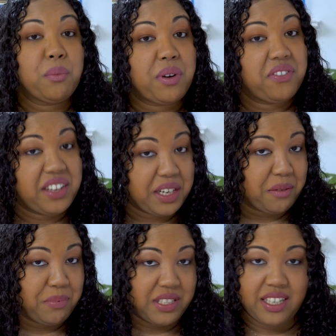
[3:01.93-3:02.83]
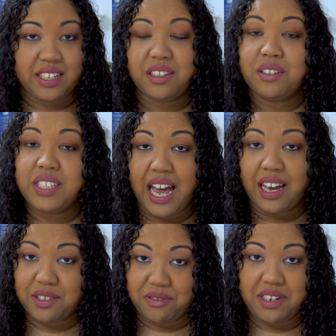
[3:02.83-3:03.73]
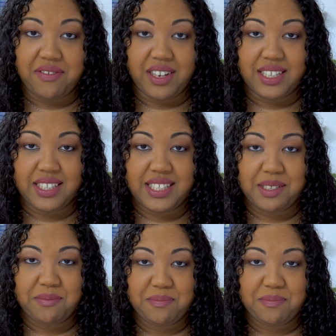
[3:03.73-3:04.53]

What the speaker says: with their particular tax refunds.